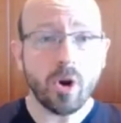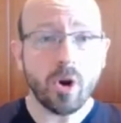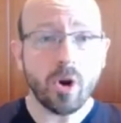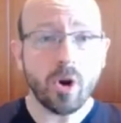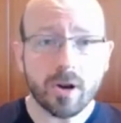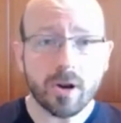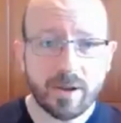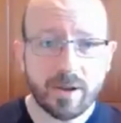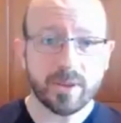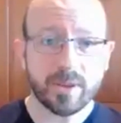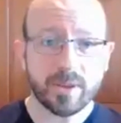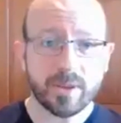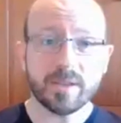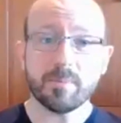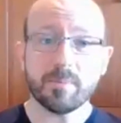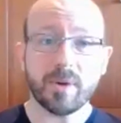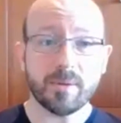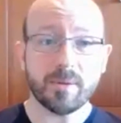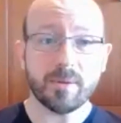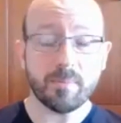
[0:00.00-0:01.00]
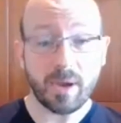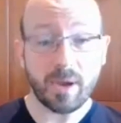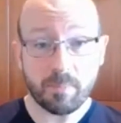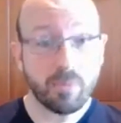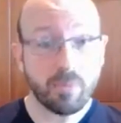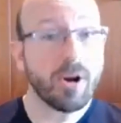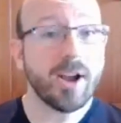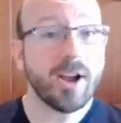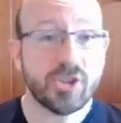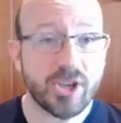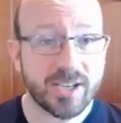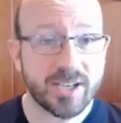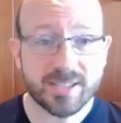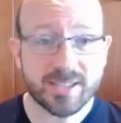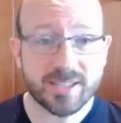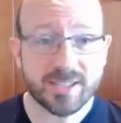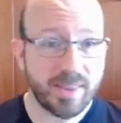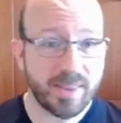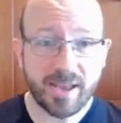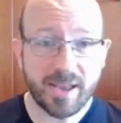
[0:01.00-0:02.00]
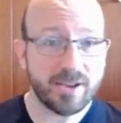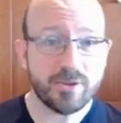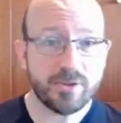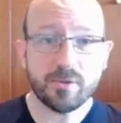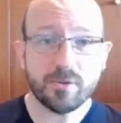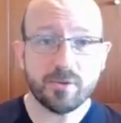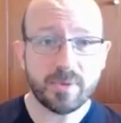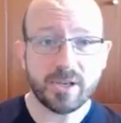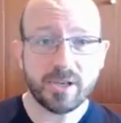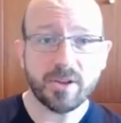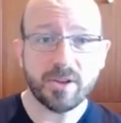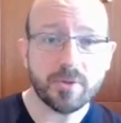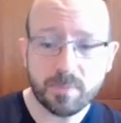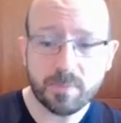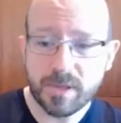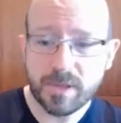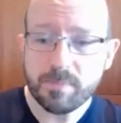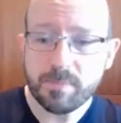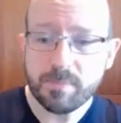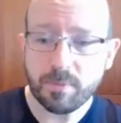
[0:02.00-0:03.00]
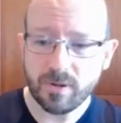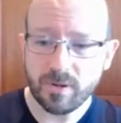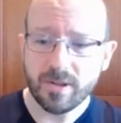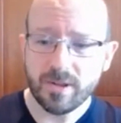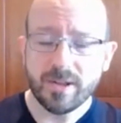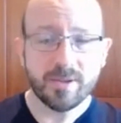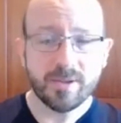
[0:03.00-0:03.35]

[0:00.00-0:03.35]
How do I lead my projects? And by that, I don't mean other people,